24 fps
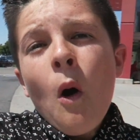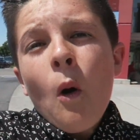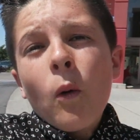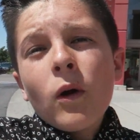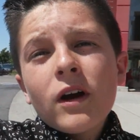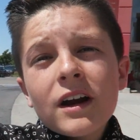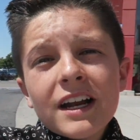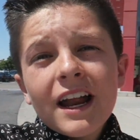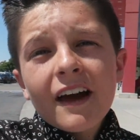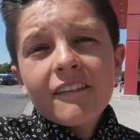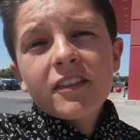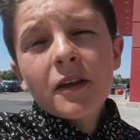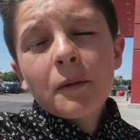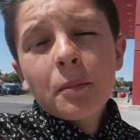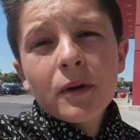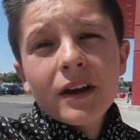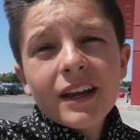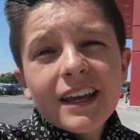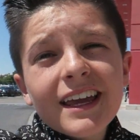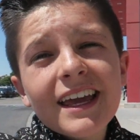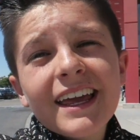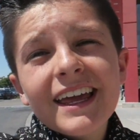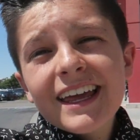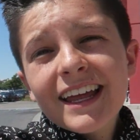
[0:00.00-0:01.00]
we're gonna have to
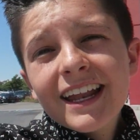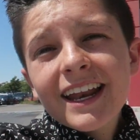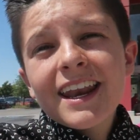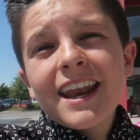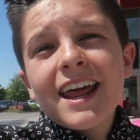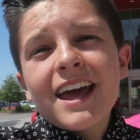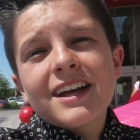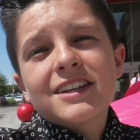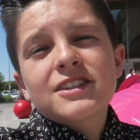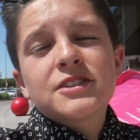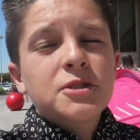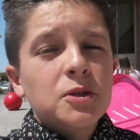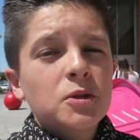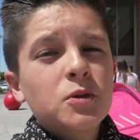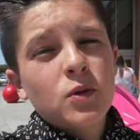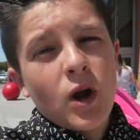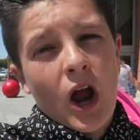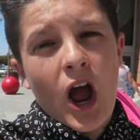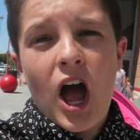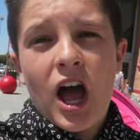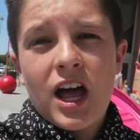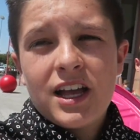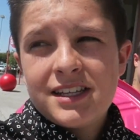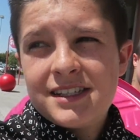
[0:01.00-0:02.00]
bring it in to
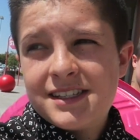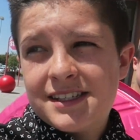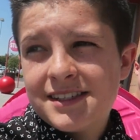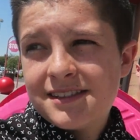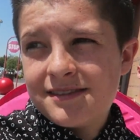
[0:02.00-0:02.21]
Ross.